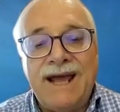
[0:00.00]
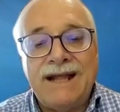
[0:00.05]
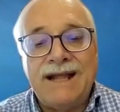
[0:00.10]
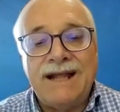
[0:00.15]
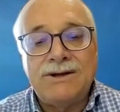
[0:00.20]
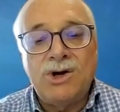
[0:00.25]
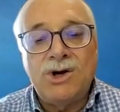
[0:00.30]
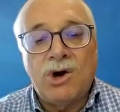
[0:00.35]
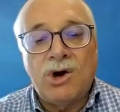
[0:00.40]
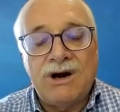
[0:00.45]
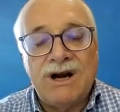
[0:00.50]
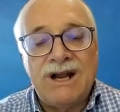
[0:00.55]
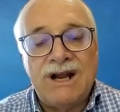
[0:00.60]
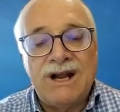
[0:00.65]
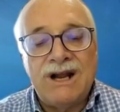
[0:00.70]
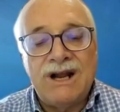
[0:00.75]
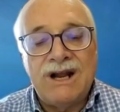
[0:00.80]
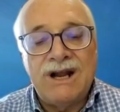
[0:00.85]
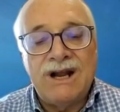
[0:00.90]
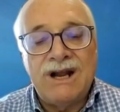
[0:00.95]
that
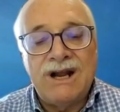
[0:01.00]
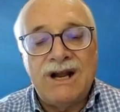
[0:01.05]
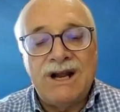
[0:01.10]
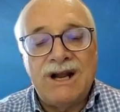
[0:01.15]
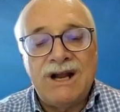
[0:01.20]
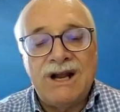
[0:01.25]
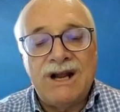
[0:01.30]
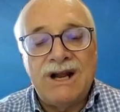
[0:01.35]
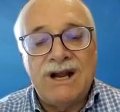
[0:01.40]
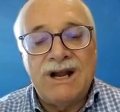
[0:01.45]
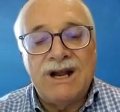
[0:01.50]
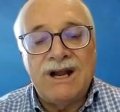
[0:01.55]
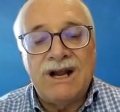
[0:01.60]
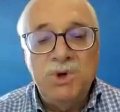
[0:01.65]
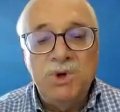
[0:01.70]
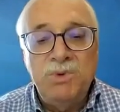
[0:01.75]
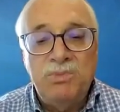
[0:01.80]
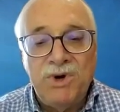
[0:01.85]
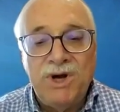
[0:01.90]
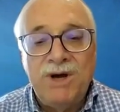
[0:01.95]
correlates 100%
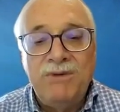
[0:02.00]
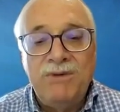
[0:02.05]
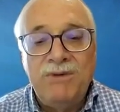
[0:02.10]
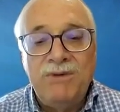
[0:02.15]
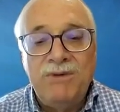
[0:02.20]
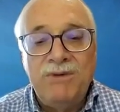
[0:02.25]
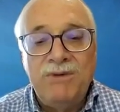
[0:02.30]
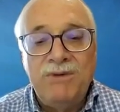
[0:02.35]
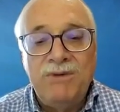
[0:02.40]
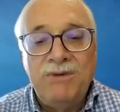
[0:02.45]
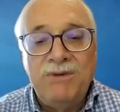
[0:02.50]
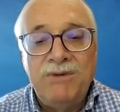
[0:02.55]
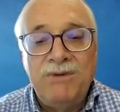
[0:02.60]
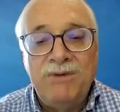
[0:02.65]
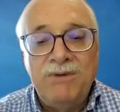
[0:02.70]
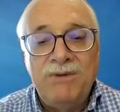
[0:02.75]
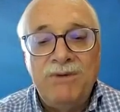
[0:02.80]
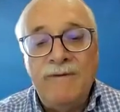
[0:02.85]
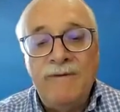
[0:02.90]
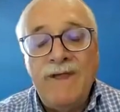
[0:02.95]
with the two permits that
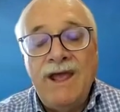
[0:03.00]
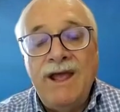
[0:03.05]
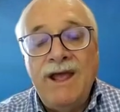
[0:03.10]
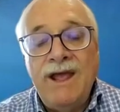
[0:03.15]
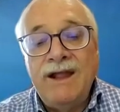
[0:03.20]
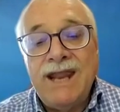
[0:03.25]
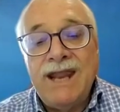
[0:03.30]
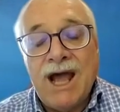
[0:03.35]
was issued.